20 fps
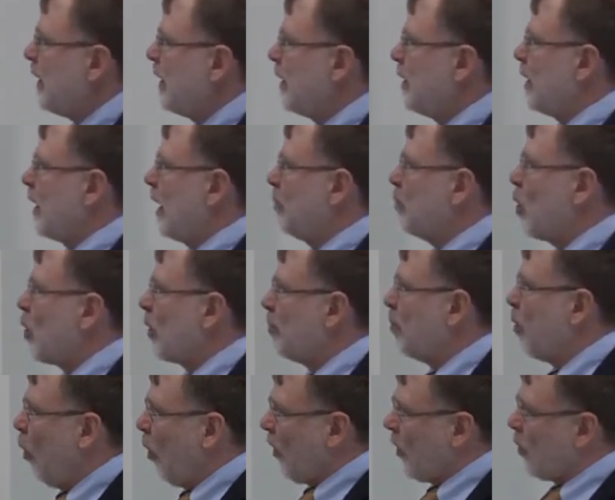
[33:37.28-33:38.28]
a more
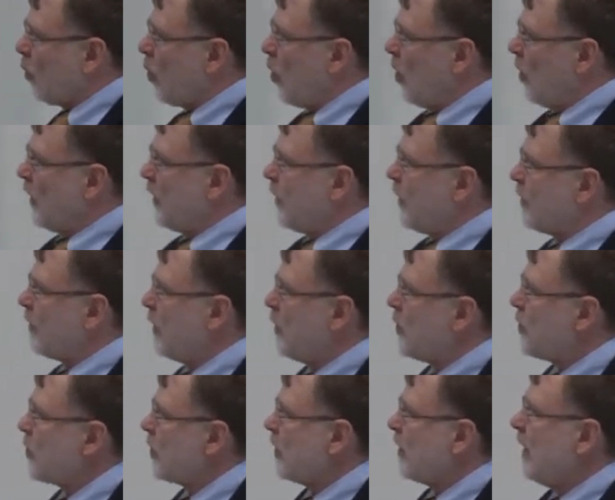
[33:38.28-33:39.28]
important role in the
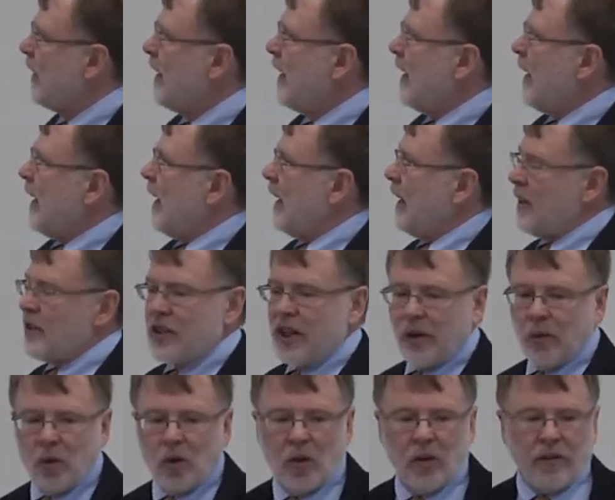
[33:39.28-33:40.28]
future, is
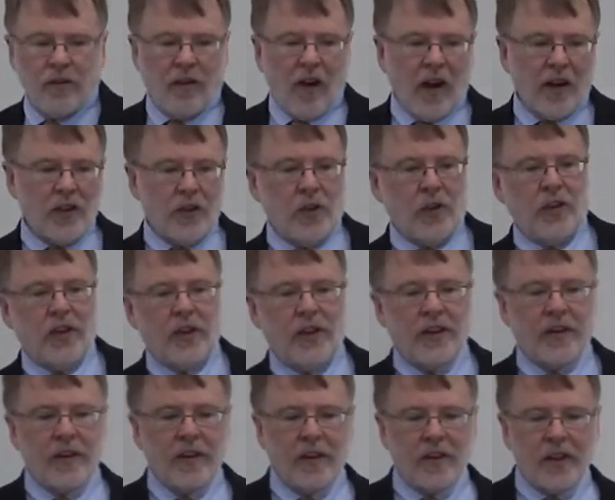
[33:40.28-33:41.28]
it will foster
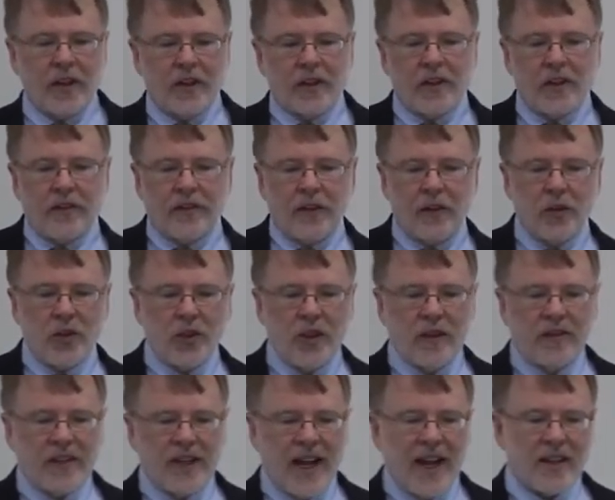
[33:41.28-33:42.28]
the diffusion
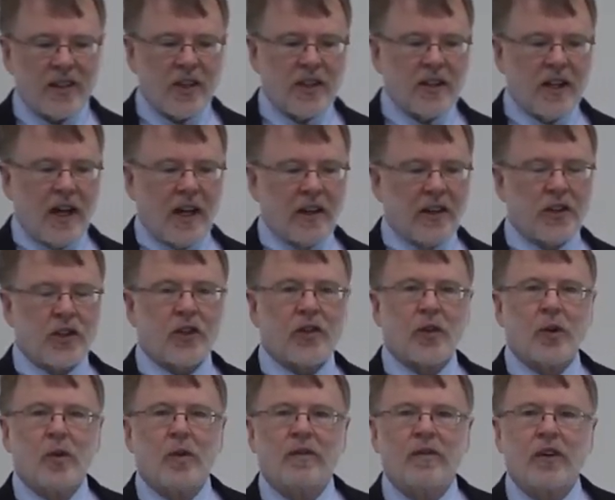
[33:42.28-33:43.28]
of tacit knowledge
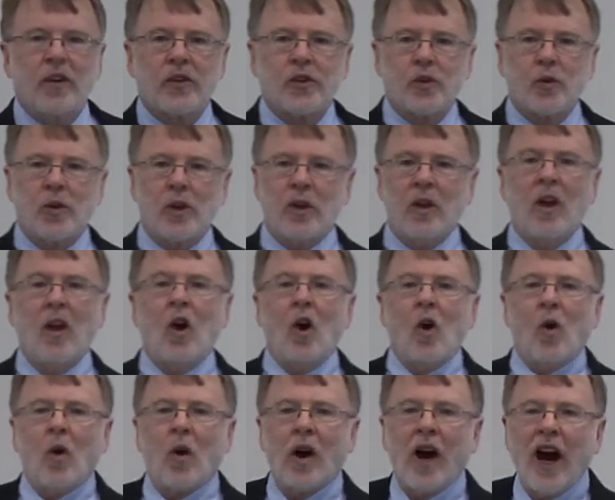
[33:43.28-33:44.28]
through virtual
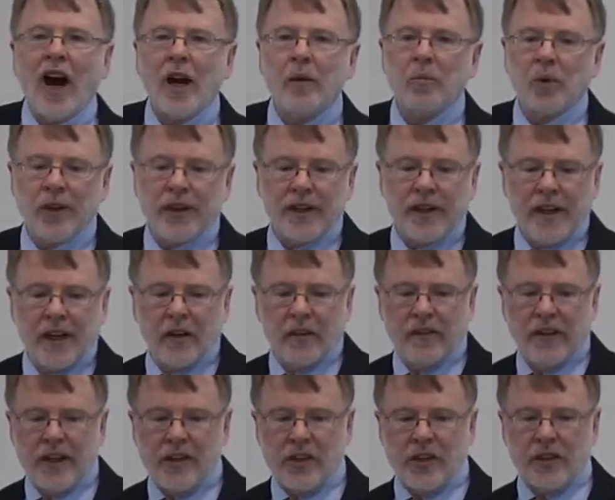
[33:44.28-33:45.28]
or hybrid
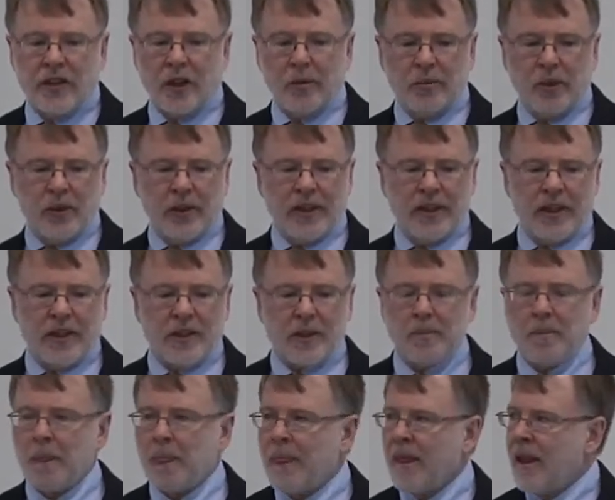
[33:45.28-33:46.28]
innovation communities.
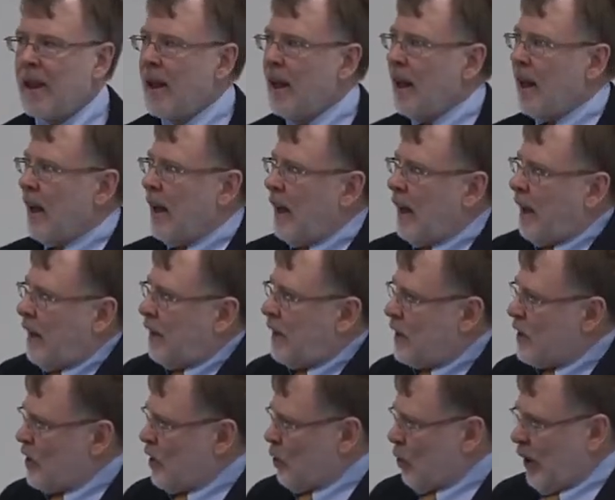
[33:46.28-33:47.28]

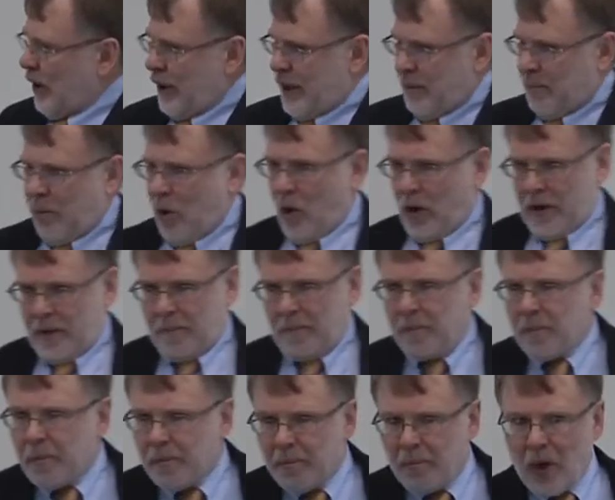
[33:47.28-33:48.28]
This is really important.
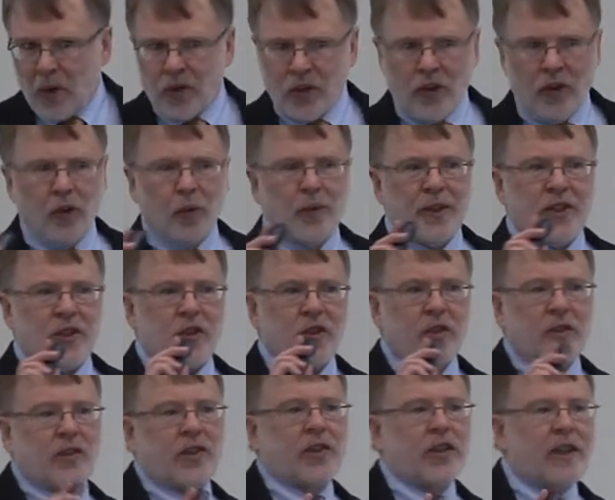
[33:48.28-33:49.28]
Most of the
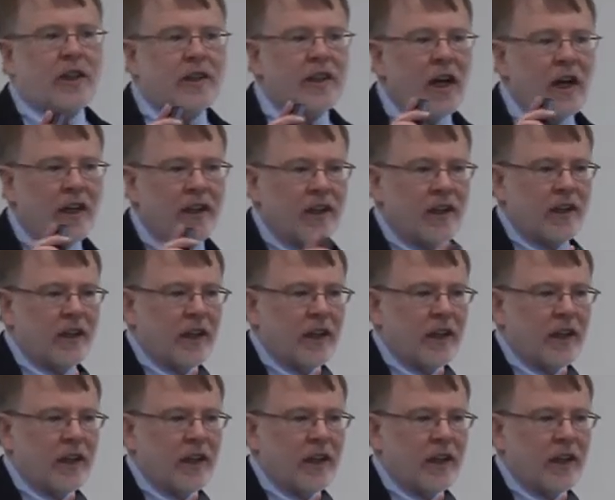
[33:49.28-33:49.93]
research done